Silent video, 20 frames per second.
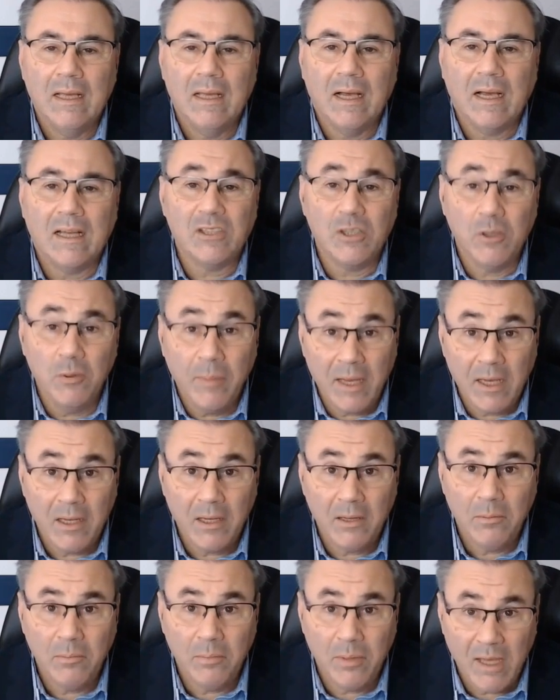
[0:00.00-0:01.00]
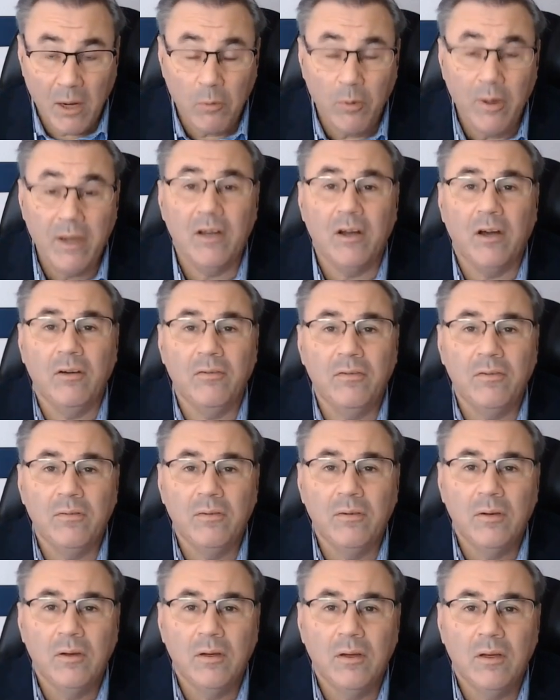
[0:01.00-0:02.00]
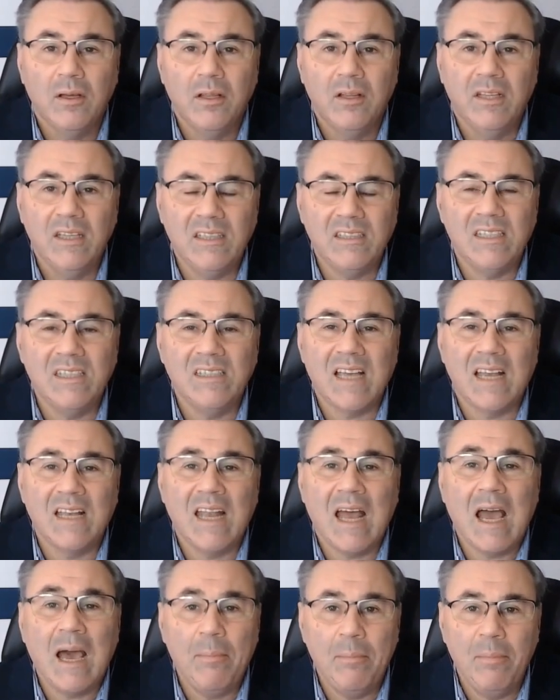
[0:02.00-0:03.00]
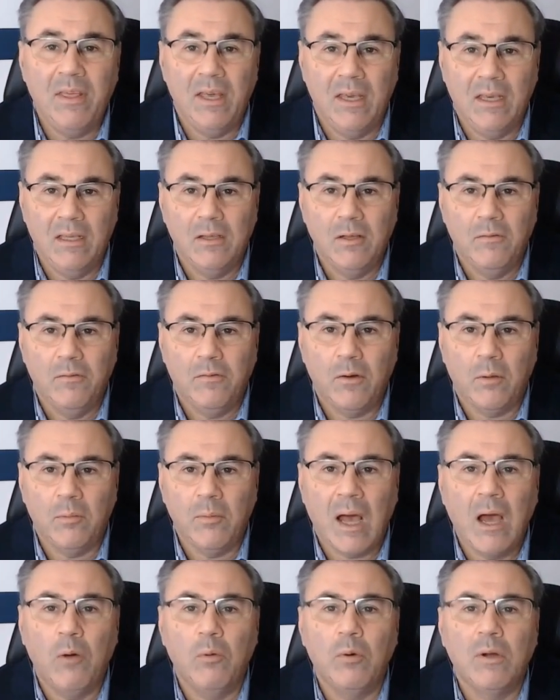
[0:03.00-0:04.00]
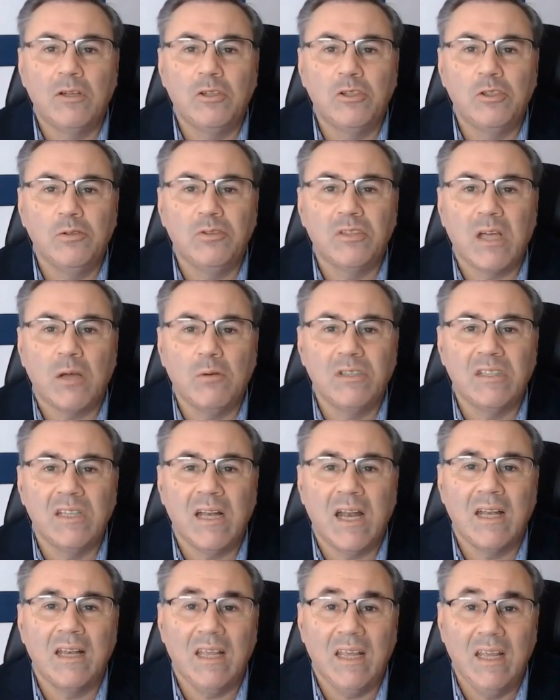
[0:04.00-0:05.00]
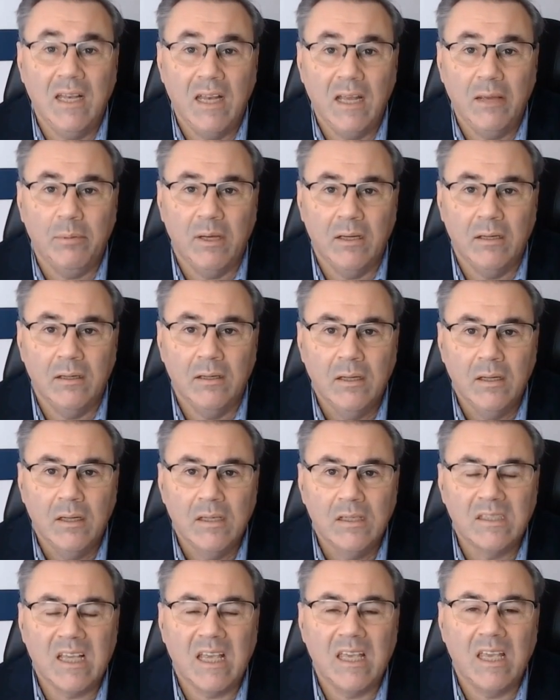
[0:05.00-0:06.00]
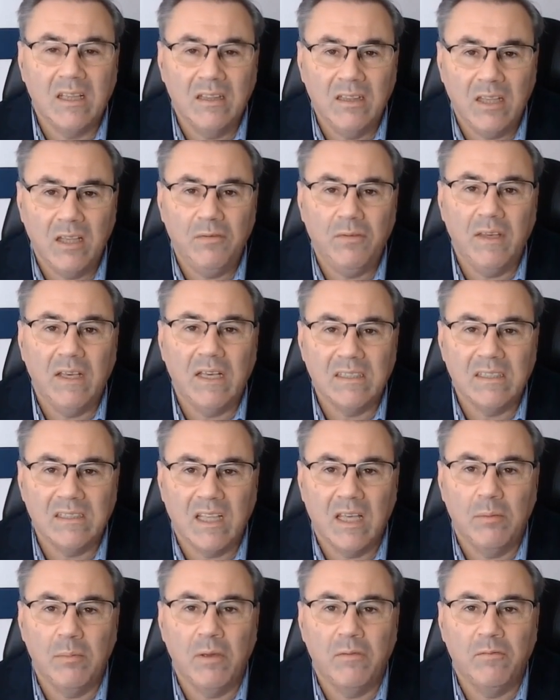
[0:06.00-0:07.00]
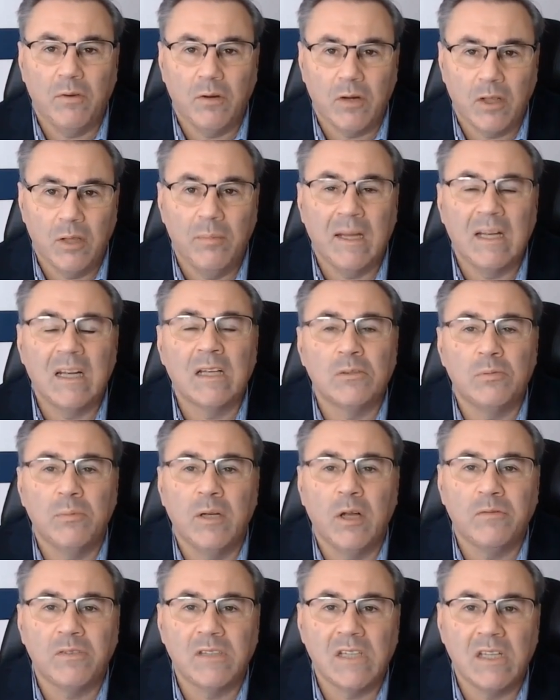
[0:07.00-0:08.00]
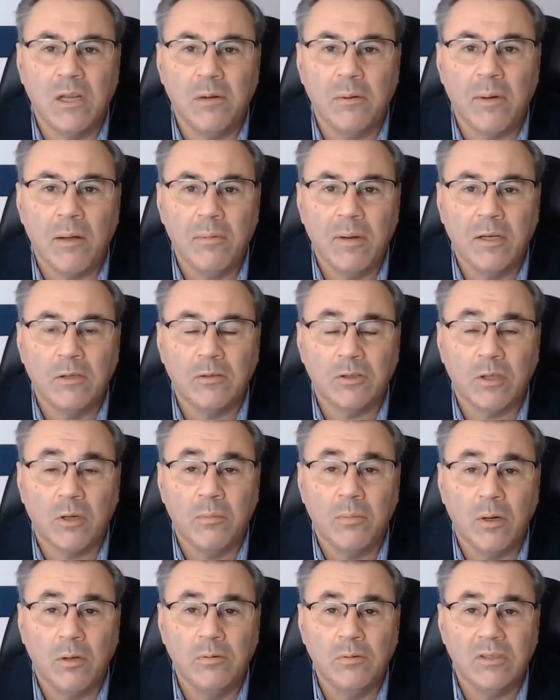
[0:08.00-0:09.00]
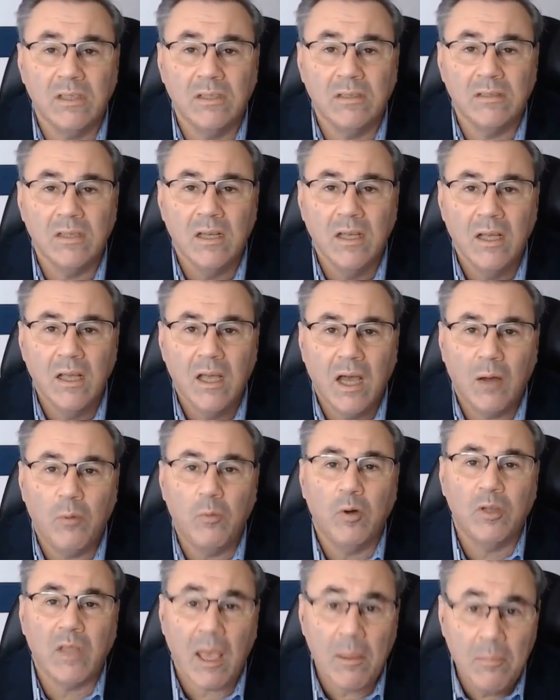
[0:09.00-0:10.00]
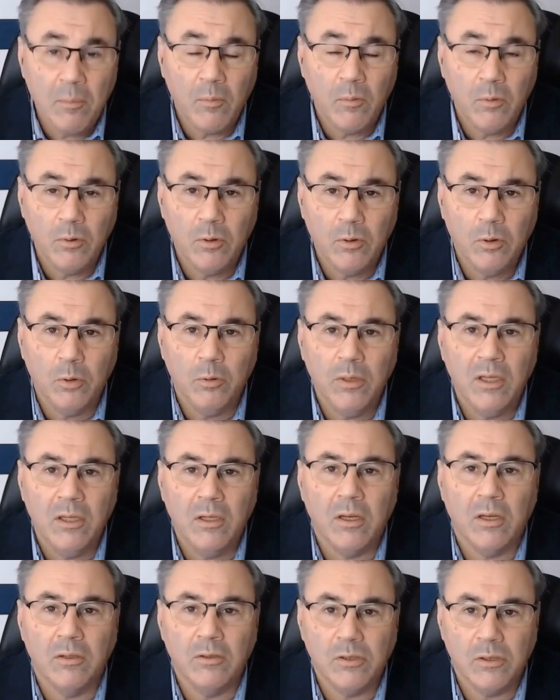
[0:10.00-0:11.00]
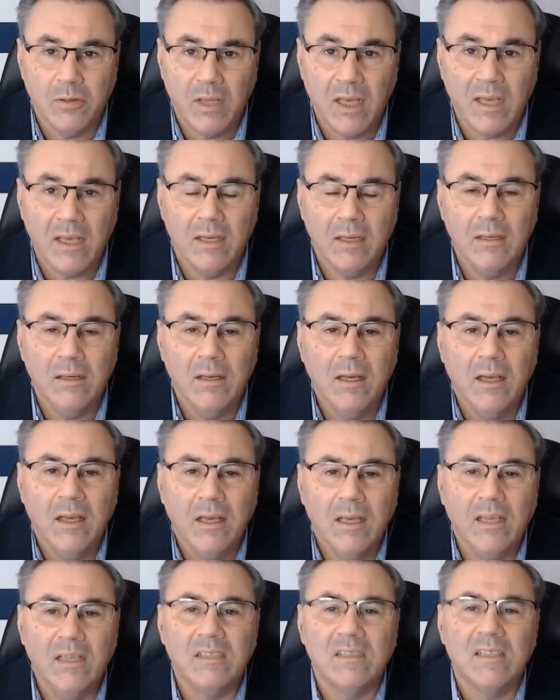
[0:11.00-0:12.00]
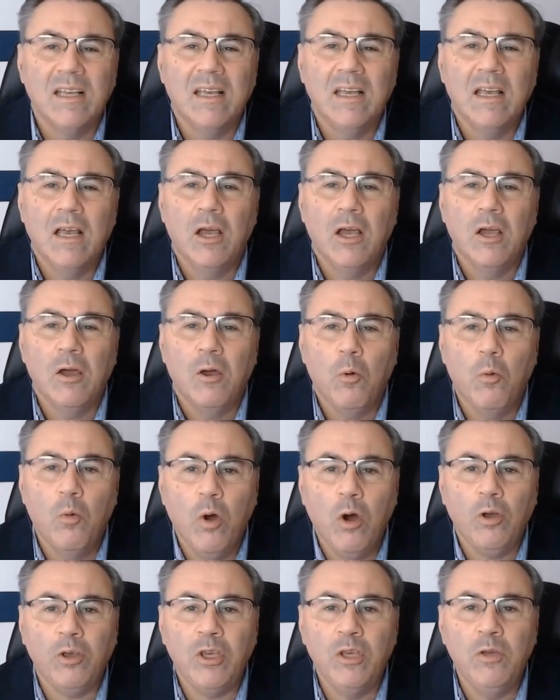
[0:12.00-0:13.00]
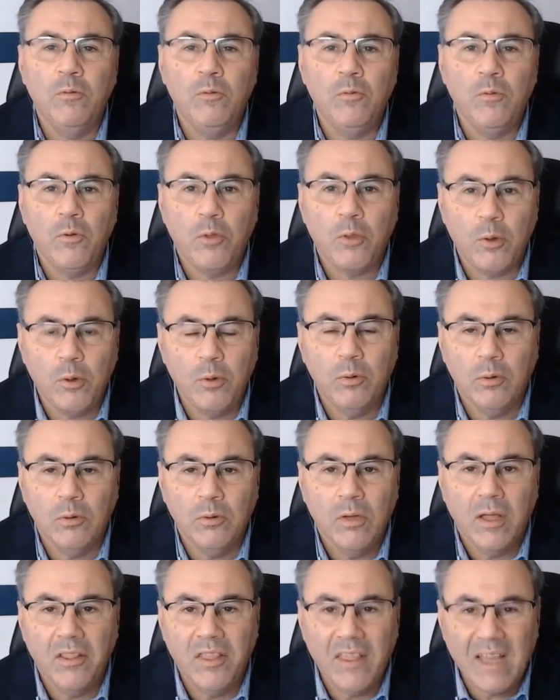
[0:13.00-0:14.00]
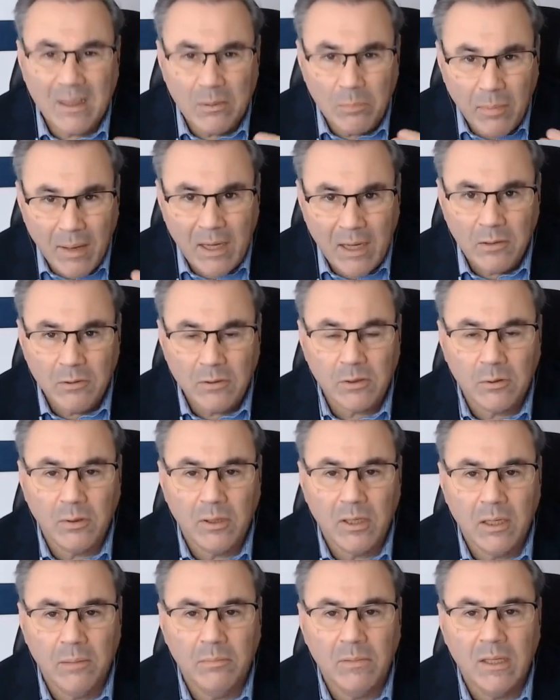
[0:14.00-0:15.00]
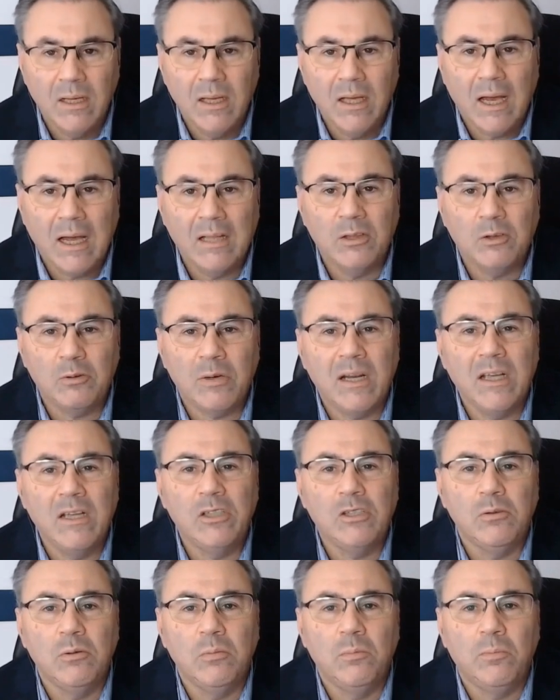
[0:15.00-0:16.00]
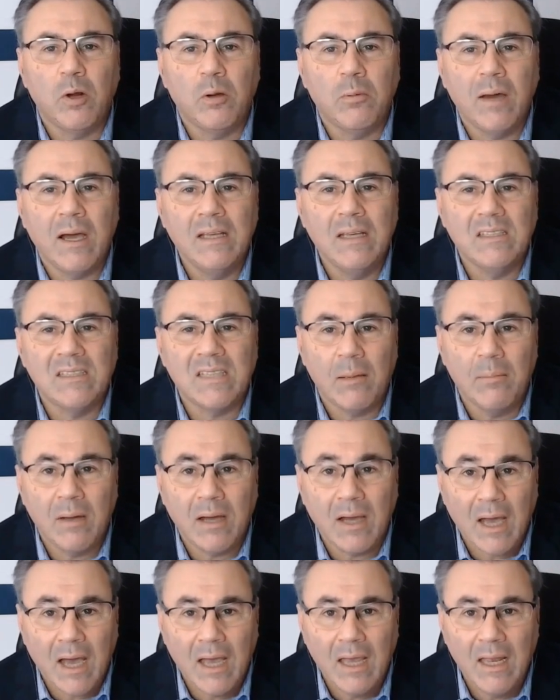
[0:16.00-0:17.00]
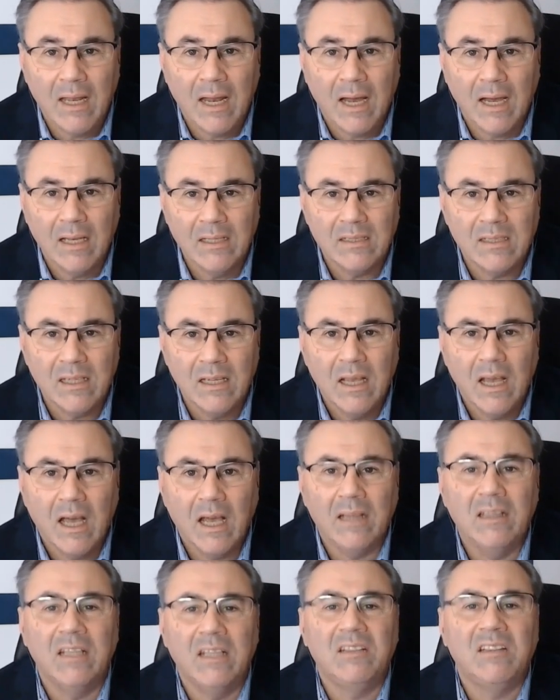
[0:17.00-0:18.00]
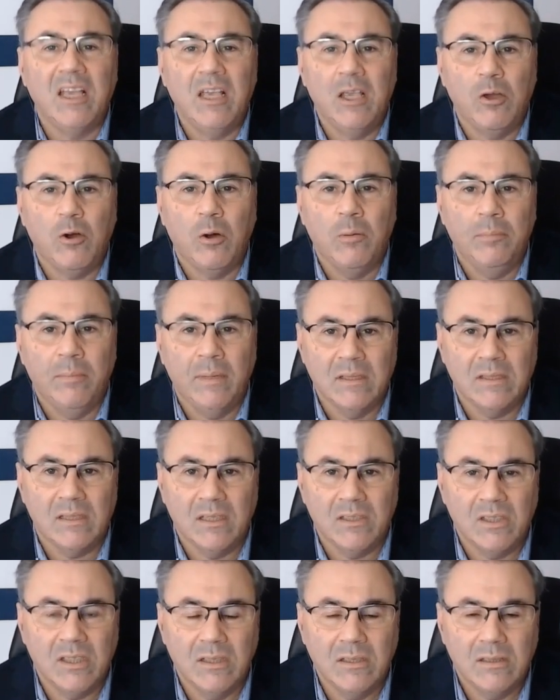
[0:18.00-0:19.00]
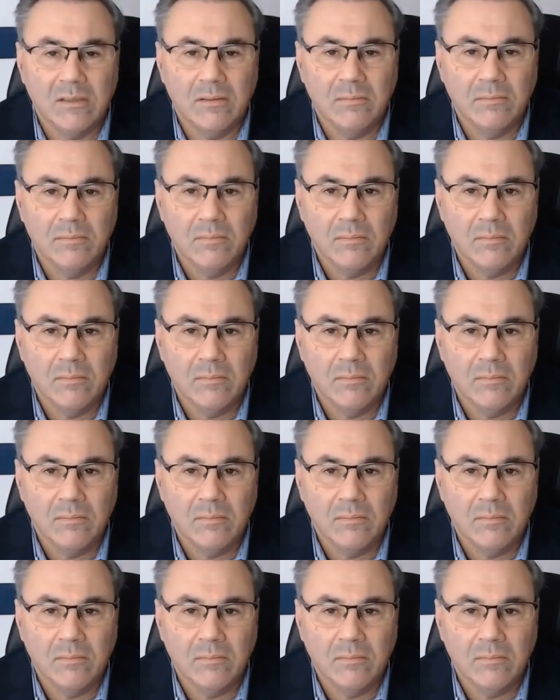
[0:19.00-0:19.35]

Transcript: As you may be aware of, this is an update from our 2011 scientific statement for the management of cerebral venous thrombosis. And what I'm doing today is walk you through that manuscript and try to provide some highlights and the take-home messages.